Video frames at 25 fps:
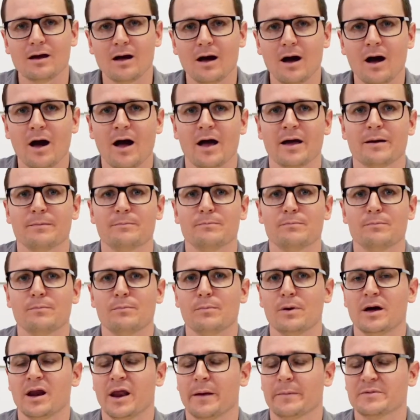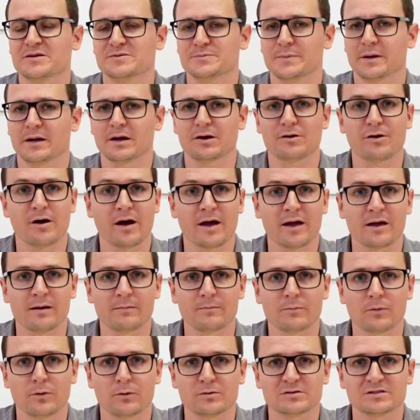Hi, my name is Ben Craig,
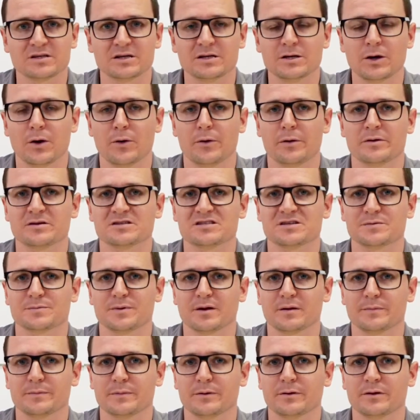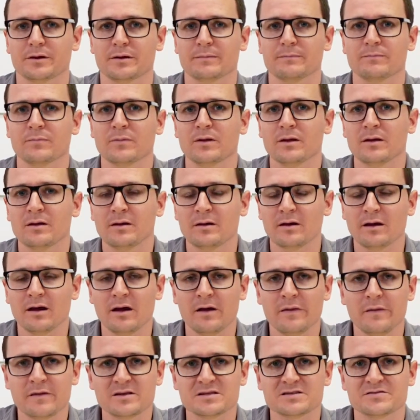also known as the Brick Builder.
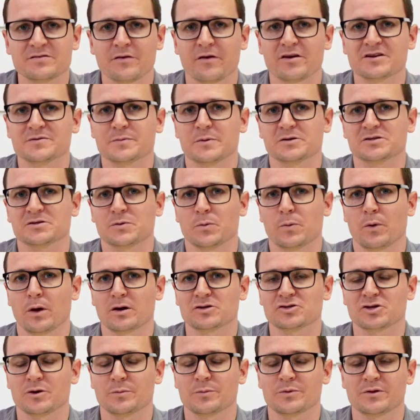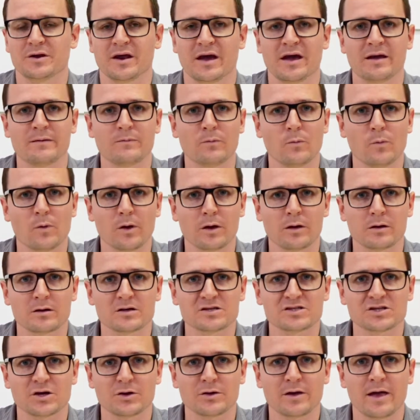In this very special workshop today, we're going to
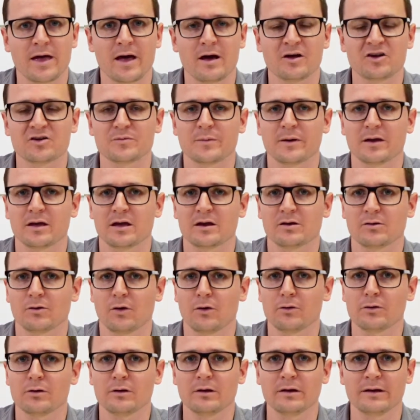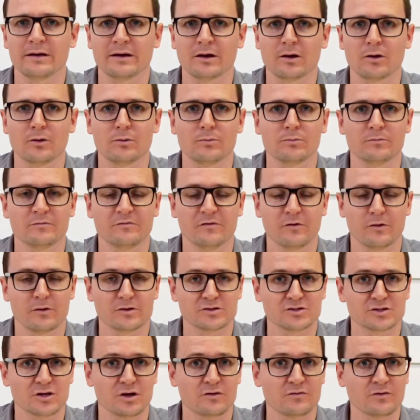show you how to make your own Lego
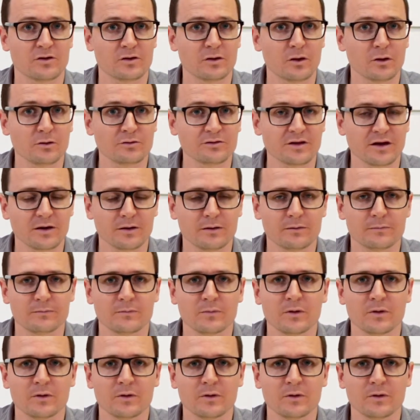version of a clock tower.